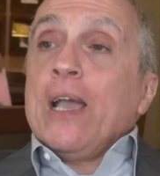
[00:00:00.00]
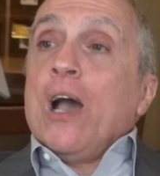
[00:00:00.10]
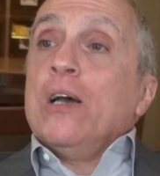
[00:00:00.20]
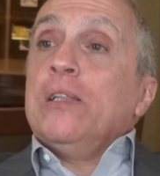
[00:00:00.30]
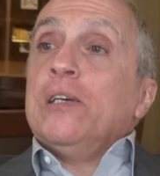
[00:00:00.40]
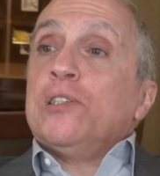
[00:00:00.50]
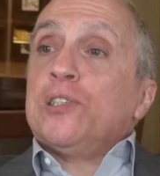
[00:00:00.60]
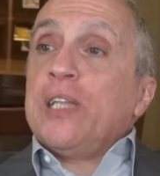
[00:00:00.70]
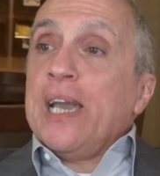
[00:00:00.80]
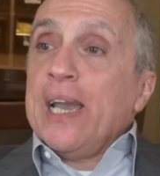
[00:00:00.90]
Korean? I
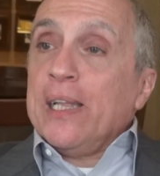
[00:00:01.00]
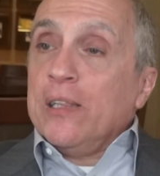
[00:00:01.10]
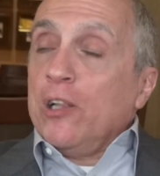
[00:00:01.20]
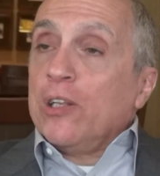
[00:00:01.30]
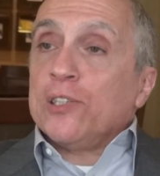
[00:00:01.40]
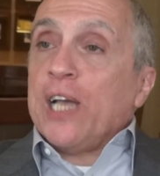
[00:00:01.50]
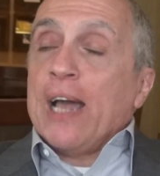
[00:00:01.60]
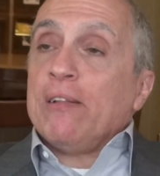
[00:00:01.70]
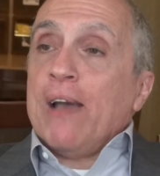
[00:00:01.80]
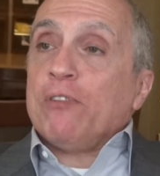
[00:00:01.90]
understand. No, listen,
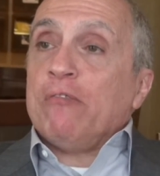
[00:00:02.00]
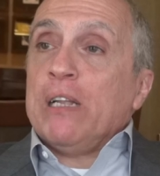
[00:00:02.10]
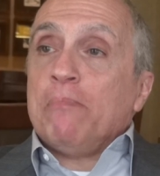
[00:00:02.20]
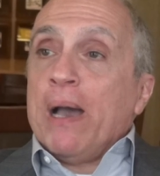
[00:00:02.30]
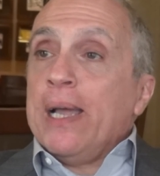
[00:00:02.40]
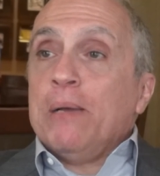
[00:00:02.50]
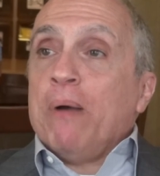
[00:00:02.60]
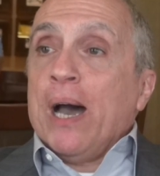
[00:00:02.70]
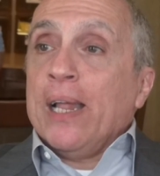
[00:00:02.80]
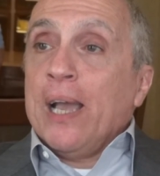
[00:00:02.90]
I don't have to read it by
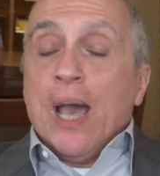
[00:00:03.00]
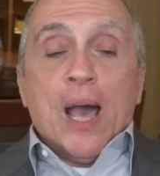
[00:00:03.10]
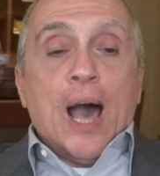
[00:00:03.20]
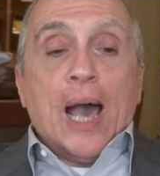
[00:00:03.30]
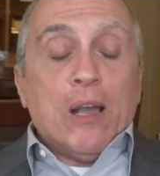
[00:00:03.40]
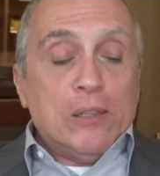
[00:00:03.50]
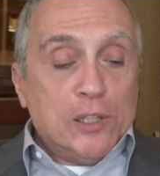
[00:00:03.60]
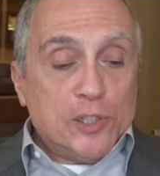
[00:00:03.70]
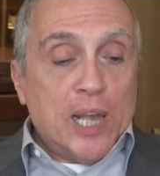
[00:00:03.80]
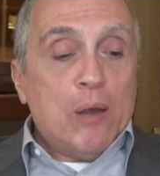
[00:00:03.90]
anybody. I
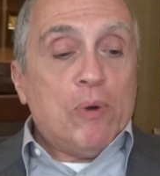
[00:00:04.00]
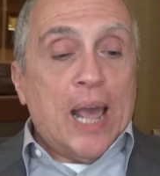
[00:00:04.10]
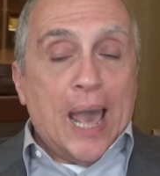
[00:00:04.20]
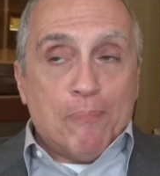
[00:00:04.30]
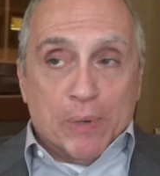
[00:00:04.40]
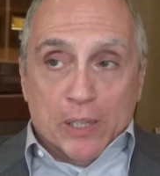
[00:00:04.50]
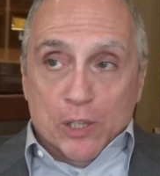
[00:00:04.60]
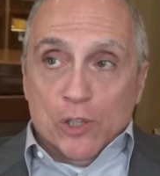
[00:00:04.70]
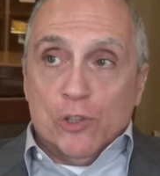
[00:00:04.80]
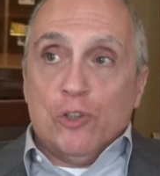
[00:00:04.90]
understand what happened
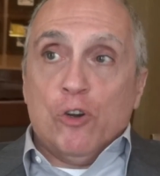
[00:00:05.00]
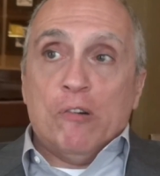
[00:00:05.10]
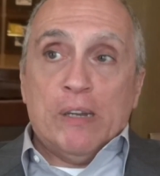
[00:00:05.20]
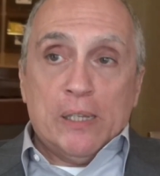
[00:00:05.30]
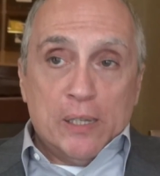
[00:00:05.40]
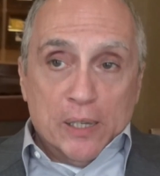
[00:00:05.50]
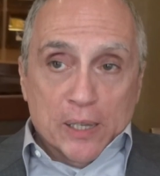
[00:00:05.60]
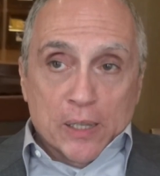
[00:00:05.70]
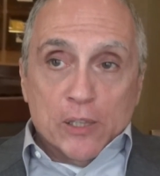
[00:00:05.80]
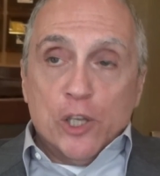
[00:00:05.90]
during
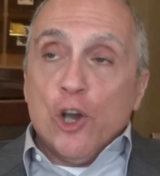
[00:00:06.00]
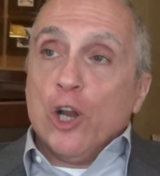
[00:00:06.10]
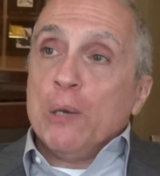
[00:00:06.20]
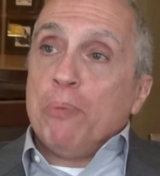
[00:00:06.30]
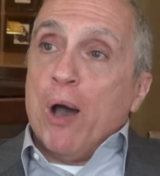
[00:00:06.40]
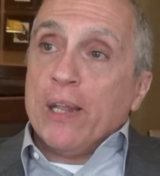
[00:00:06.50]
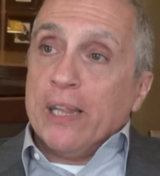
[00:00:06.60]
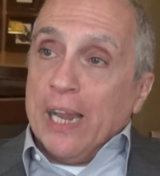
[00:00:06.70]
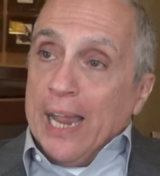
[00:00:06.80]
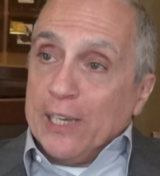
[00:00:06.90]
the early part of
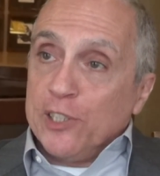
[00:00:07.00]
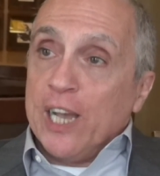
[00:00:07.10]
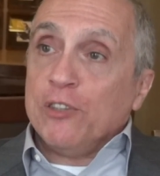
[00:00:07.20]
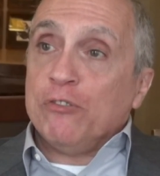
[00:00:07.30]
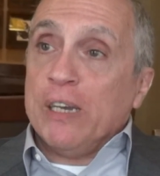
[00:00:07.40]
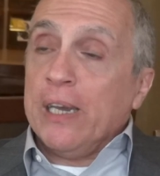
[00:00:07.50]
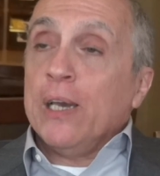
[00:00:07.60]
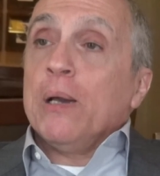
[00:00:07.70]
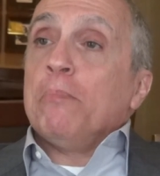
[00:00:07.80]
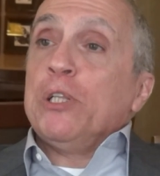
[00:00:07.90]
the last century
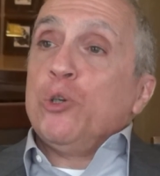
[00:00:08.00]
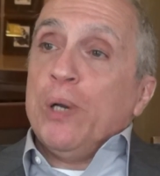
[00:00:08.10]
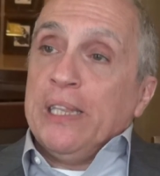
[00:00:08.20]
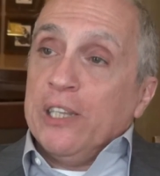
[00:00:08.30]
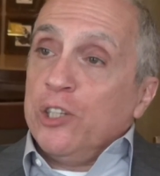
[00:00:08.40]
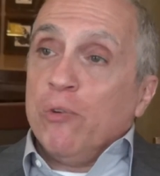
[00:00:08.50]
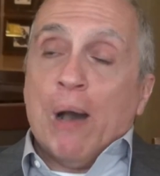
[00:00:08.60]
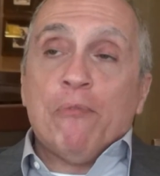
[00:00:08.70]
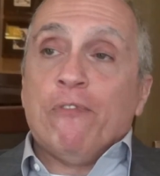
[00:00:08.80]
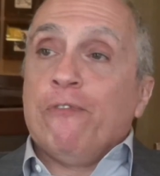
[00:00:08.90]
between the two.
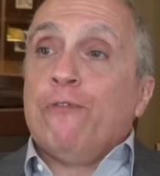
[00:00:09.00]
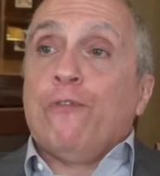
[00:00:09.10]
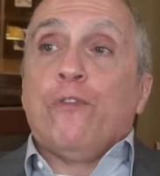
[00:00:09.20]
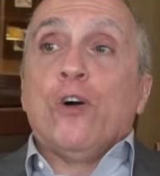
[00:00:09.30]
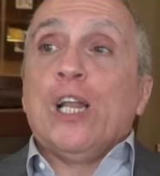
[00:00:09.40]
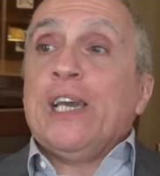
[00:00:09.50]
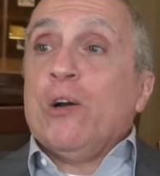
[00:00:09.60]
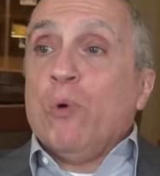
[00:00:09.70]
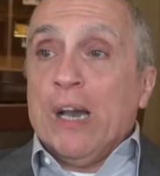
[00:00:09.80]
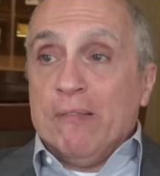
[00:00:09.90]
I'm fully
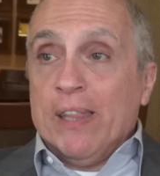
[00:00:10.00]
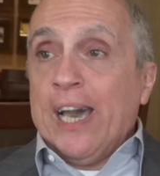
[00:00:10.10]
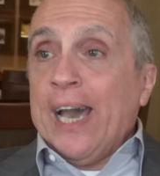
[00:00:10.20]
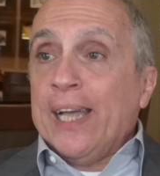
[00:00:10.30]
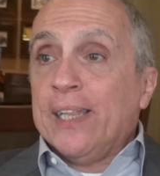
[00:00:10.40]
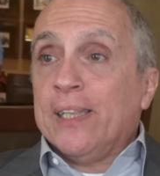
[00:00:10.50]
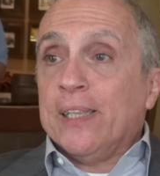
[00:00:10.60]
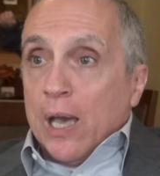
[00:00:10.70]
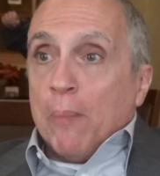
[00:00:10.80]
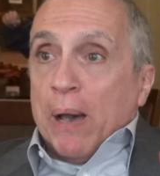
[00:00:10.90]
aware of that,
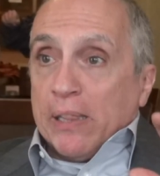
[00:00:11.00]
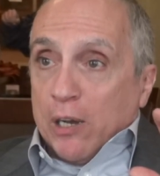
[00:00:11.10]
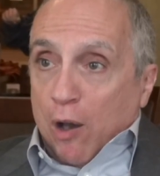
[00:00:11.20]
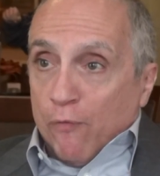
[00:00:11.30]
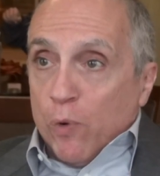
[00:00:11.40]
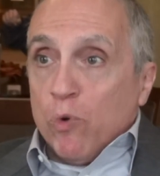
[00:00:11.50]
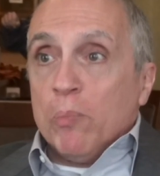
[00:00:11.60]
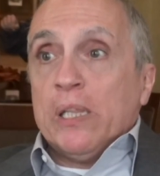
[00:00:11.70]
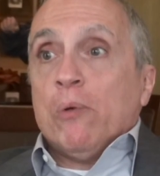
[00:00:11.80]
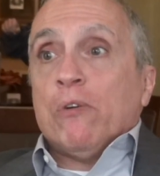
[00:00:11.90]
about the comfort
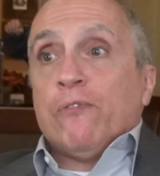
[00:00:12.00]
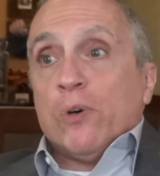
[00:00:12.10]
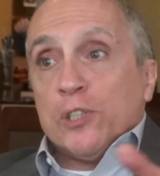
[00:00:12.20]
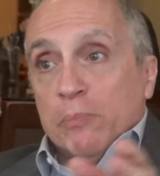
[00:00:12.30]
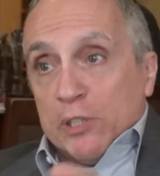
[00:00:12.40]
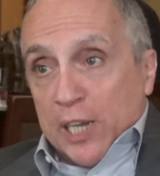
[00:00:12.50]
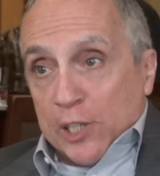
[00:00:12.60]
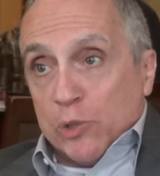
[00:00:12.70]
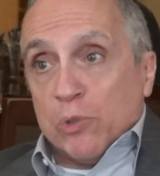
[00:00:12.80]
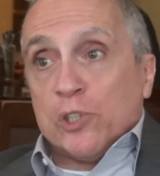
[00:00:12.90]
women they were forced to be
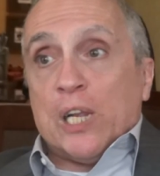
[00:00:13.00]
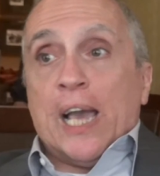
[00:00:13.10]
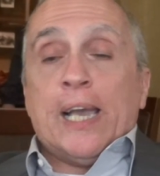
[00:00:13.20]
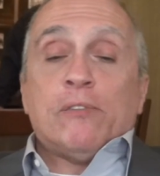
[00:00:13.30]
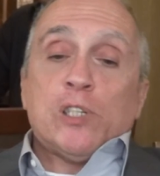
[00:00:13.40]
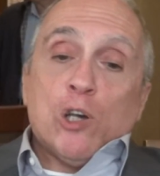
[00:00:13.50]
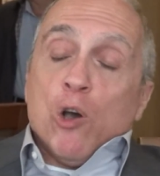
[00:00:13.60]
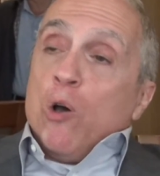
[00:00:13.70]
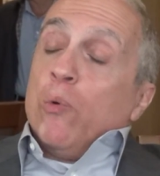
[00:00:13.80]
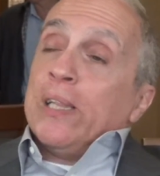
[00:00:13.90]
sexual slaves.
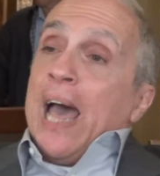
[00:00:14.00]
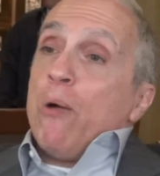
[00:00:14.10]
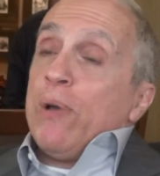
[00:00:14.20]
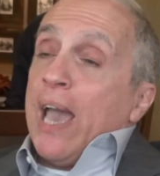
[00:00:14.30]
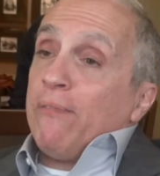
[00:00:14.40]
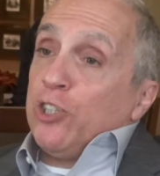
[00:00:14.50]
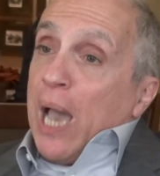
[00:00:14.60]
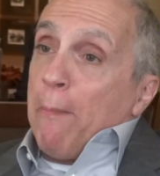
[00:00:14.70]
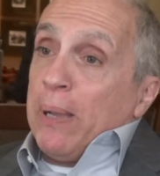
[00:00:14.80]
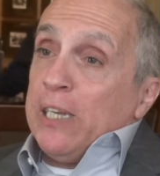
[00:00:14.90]
Well, now we have
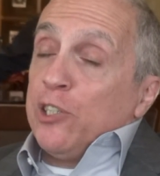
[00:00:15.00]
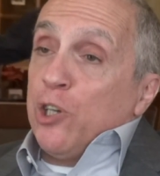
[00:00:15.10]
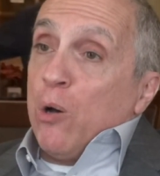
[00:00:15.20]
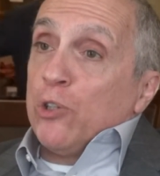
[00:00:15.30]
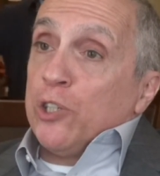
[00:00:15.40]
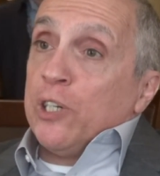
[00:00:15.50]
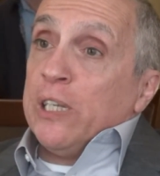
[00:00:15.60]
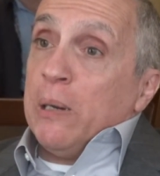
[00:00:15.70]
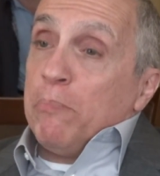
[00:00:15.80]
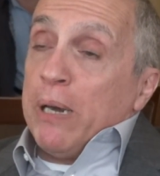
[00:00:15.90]
Japanese soldiers in
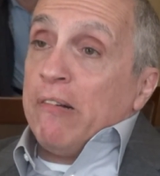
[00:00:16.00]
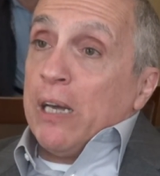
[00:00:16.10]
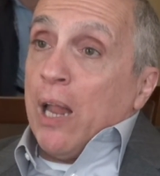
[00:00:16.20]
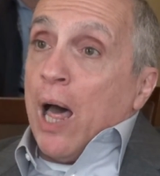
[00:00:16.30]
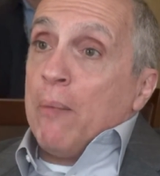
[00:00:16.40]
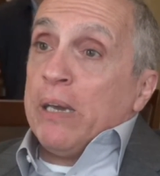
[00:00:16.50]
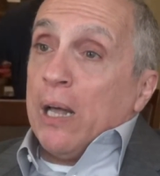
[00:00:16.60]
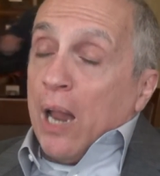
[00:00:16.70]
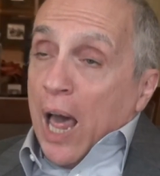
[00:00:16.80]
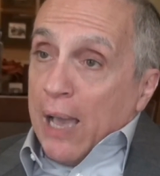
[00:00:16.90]
the Imperial Army
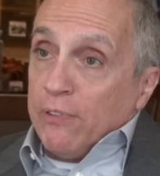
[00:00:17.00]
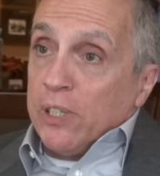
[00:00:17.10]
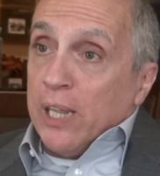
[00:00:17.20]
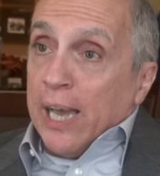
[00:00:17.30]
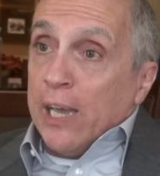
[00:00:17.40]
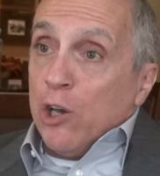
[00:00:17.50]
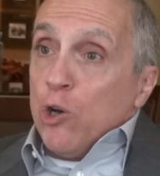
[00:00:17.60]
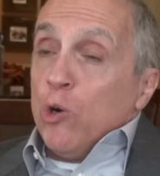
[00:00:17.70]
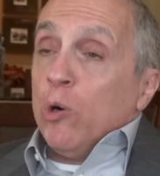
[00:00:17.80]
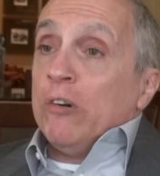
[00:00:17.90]
alive today
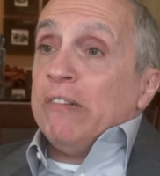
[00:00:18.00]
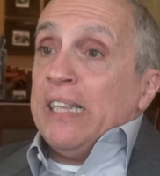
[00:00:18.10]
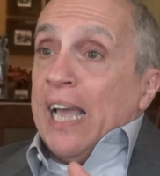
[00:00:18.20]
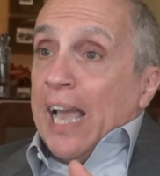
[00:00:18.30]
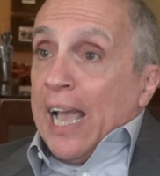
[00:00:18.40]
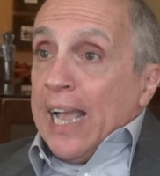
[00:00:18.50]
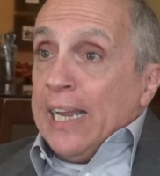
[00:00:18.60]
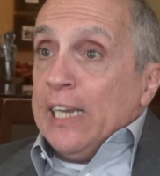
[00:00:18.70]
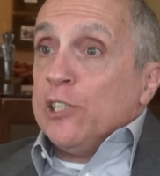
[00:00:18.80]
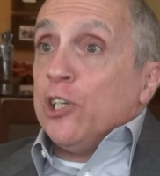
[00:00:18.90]
who are in their
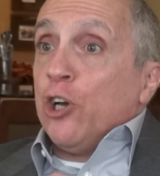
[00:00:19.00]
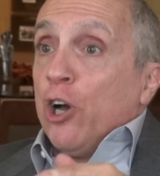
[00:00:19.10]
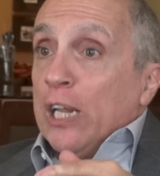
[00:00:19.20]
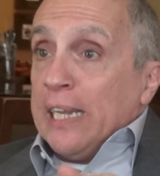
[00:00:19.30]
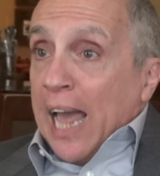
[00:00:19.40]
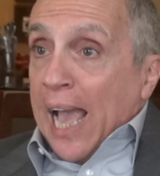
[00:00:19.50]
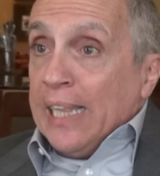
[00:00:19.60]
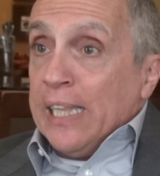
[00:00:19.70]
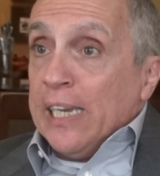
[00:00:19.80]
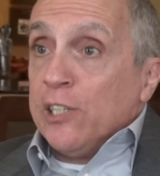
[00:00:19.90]
80s and early
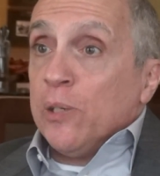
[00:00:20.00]
90s